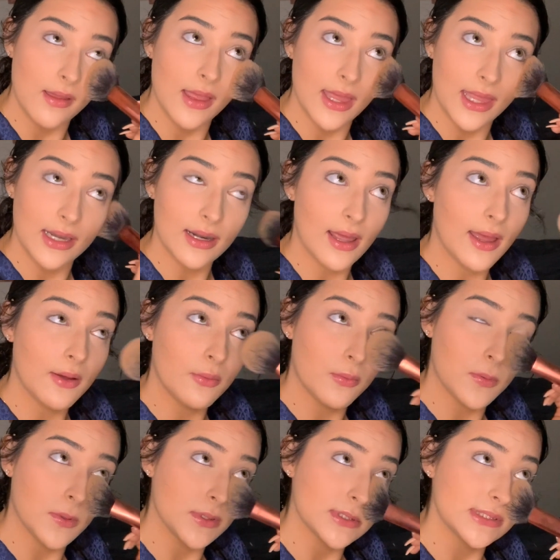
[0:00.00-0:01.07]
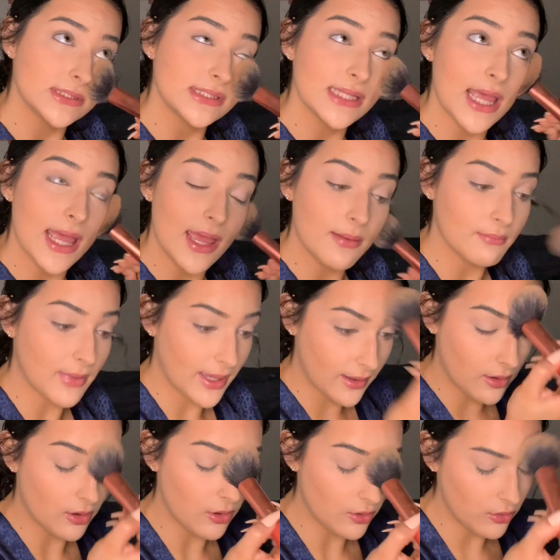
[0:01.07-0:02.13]
And I will set my
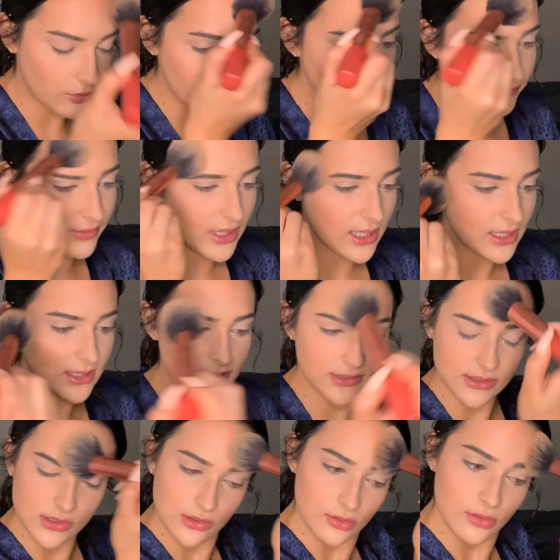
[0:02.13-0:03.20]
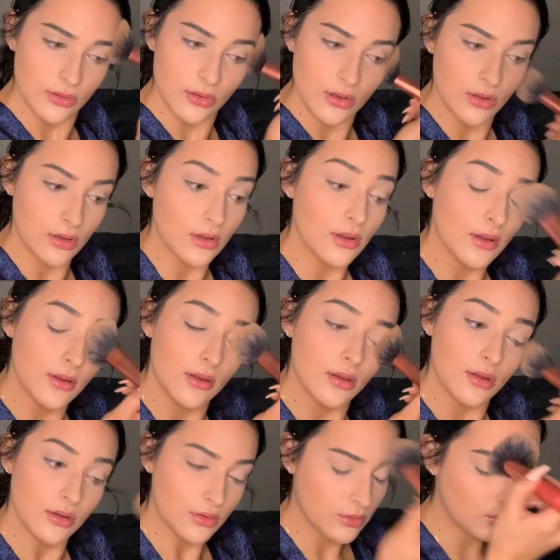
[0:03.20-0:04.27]
whole face
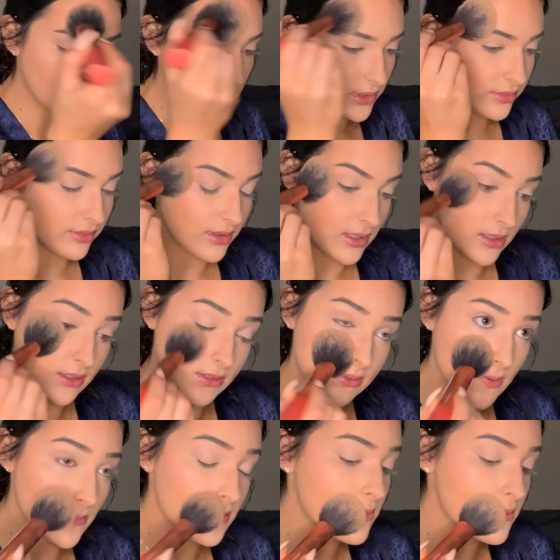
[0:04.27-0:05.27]
with this.